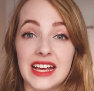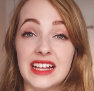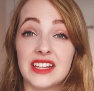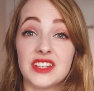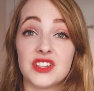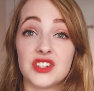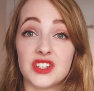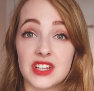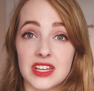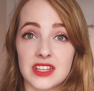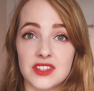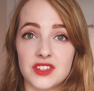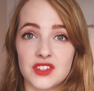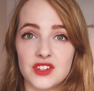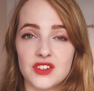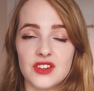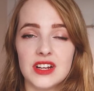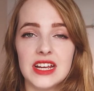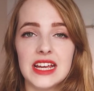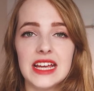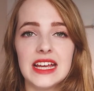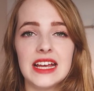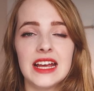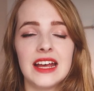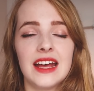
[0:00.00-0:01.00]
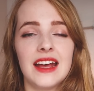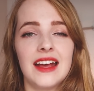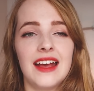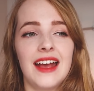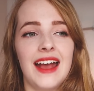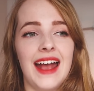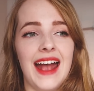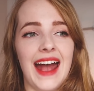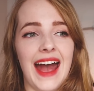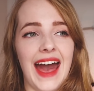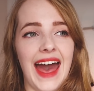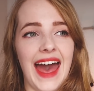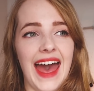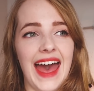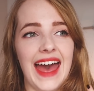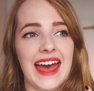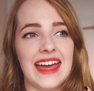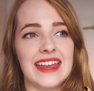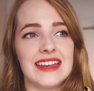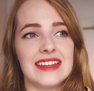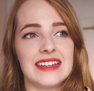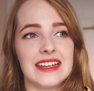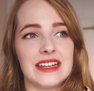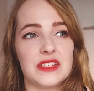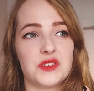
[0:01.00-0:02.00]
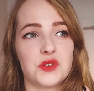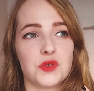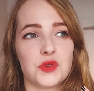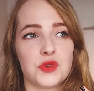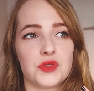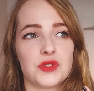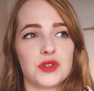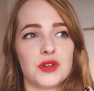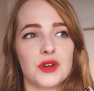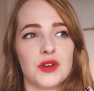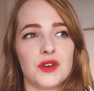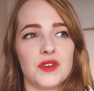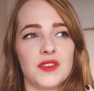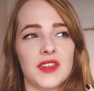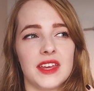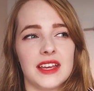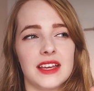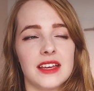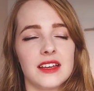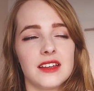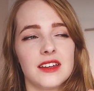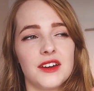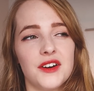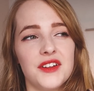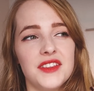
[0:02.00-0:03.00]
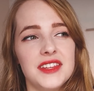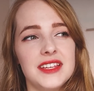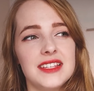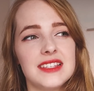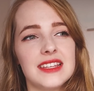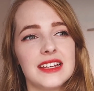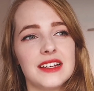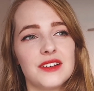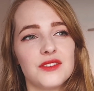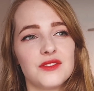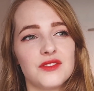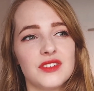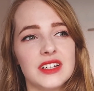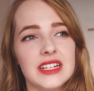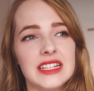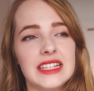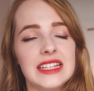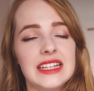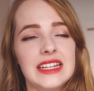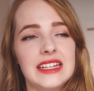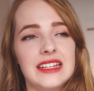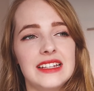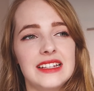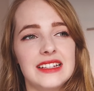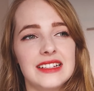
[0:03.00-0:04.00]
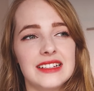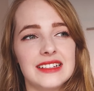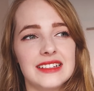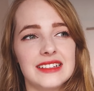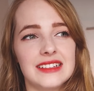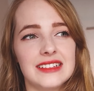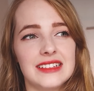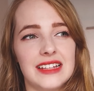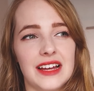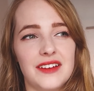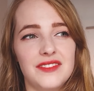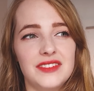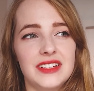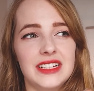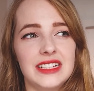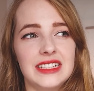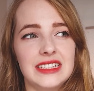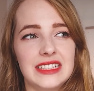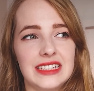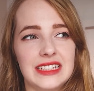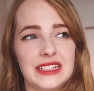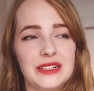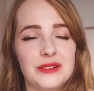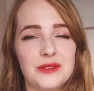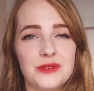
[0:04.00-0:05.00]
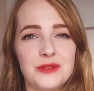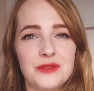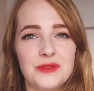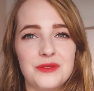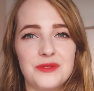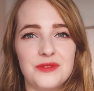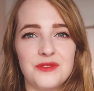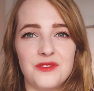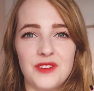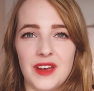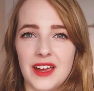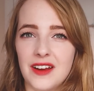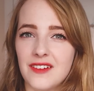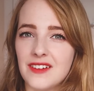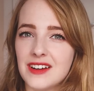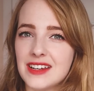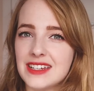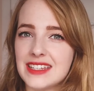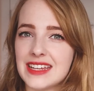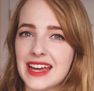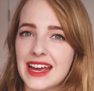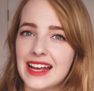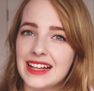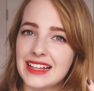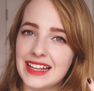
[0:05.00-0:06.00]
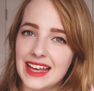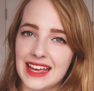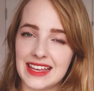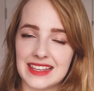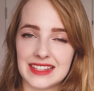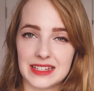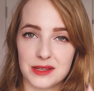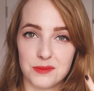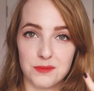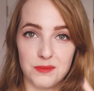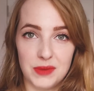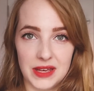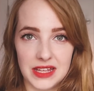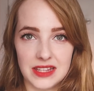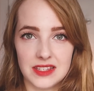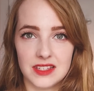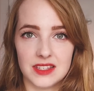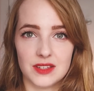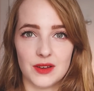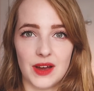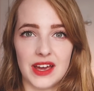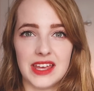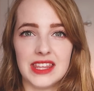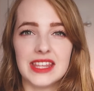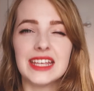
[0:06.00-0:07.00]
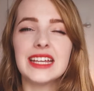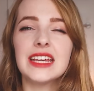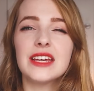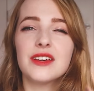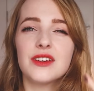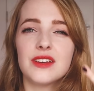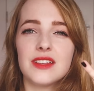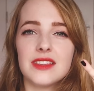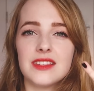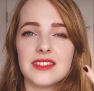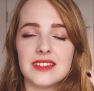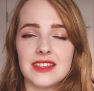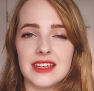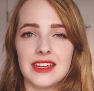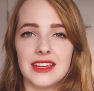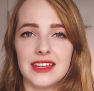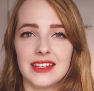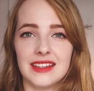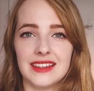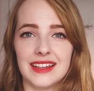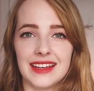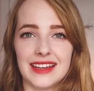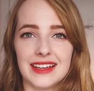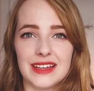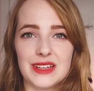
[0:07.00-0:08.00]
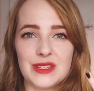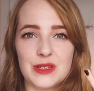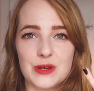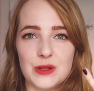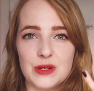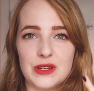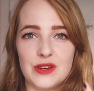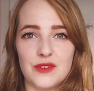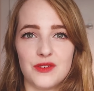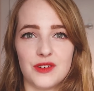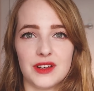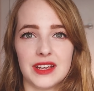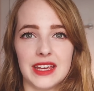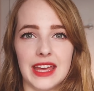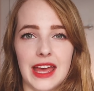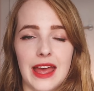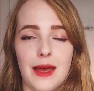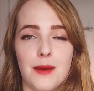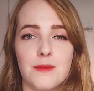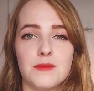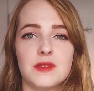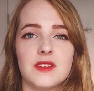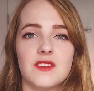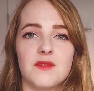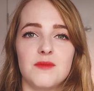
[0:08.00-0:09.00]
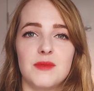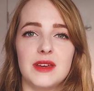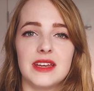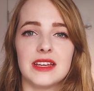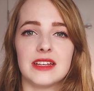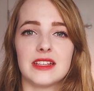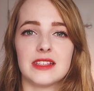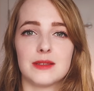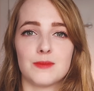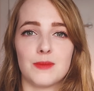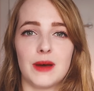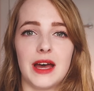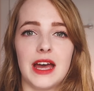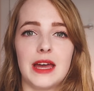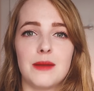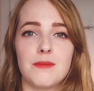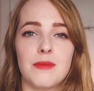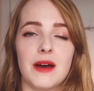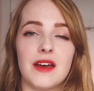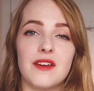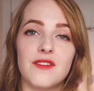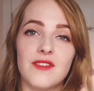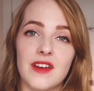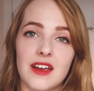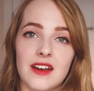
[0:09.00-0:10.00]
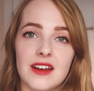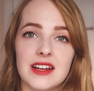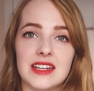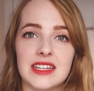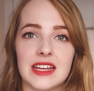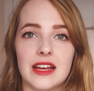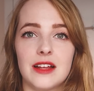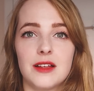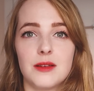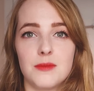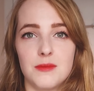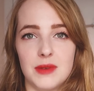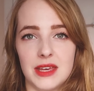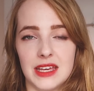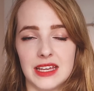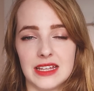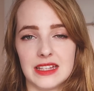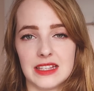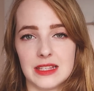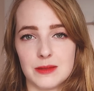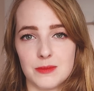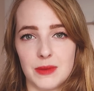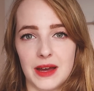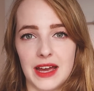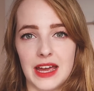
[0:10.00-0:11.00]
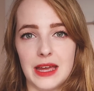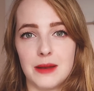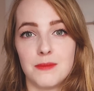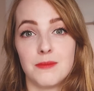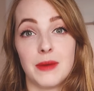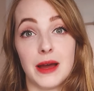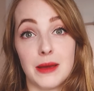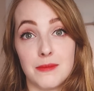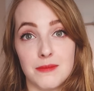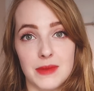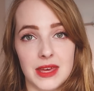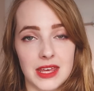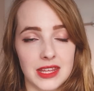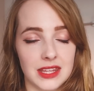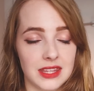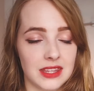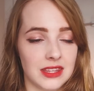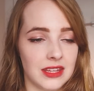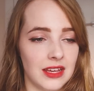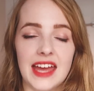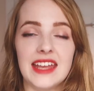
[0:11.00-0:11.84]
English history. And it's also like got these like really lovely little fairy tale-esque bits. So I think it could sit in like two different camps of being inspired by fairy tale and being inspired by myth.